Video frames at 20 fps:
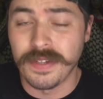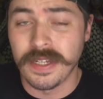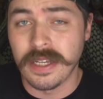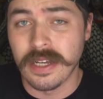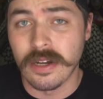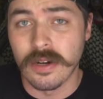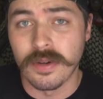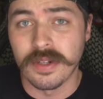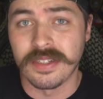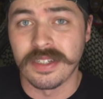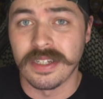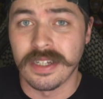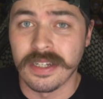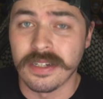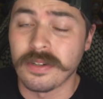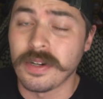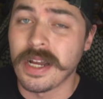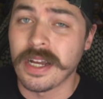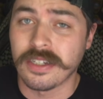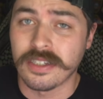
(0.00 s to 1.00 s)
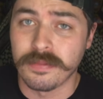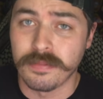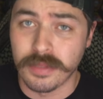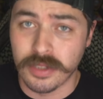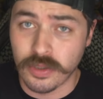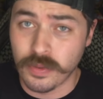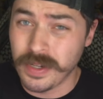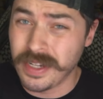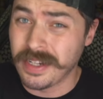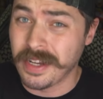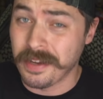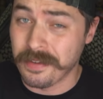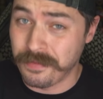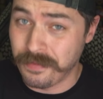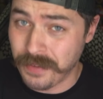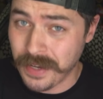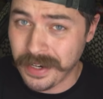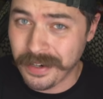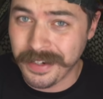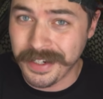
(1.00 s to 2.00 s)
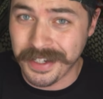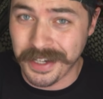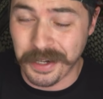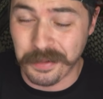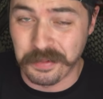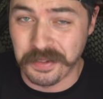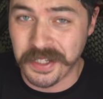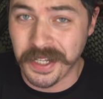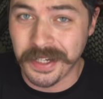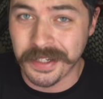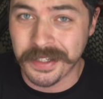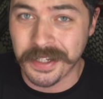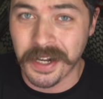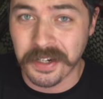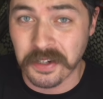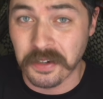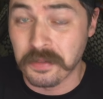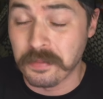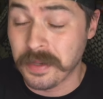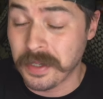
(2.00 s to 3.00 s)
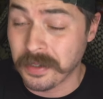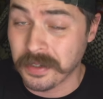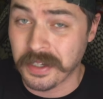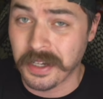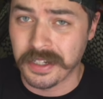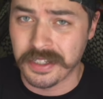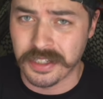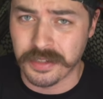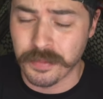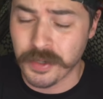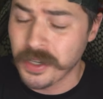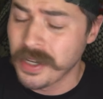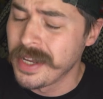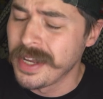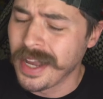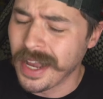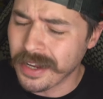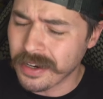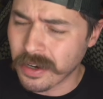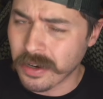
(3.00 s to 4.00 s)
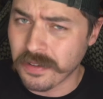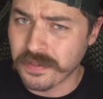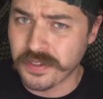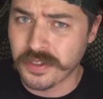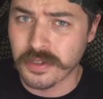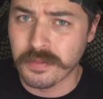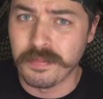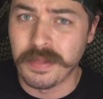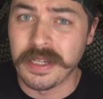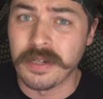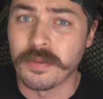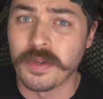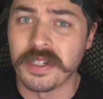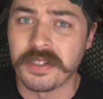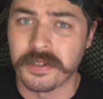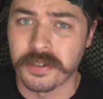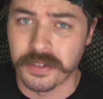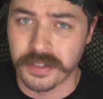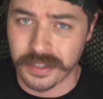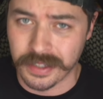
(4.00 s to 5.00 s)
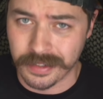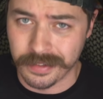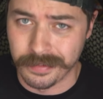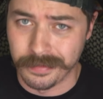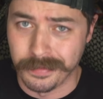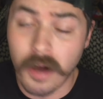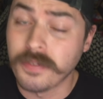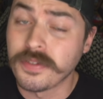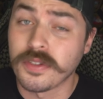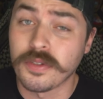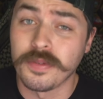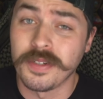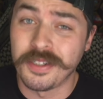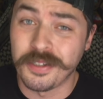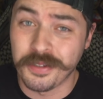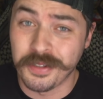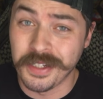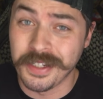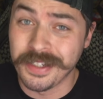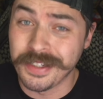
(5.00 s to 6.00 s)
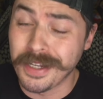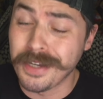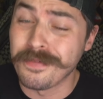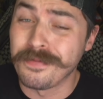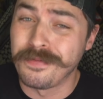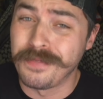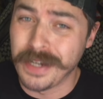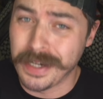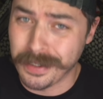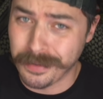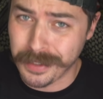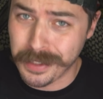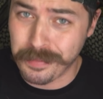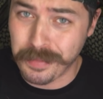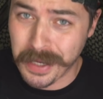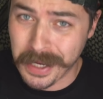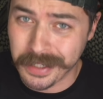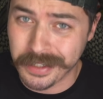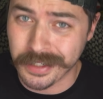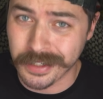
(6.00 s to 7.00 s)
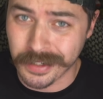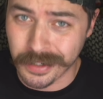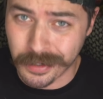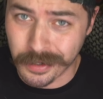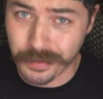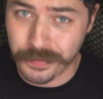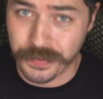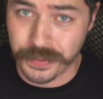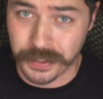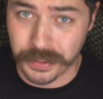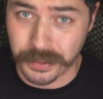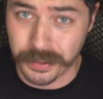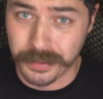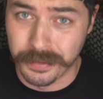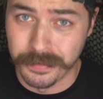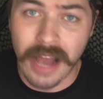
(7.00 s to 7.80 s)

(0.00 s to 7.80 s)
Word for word: video is an interaction between a very upset Taco Bell customer and Officer B. Richardson. Officer Richardson is a very patient officer.